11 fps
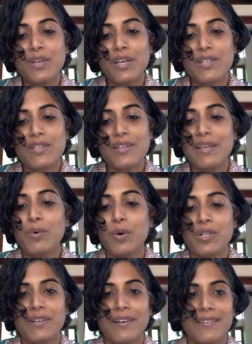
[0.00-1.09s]
occasionally
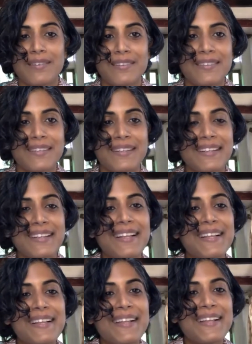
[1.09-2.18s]
watercolors.
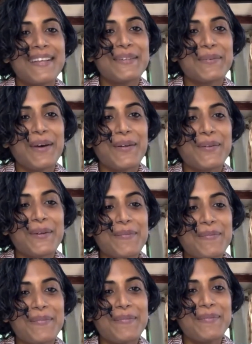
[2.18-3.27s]
So
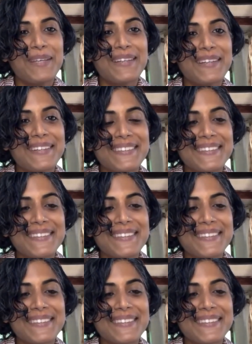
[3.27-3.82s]
welcome, Meena.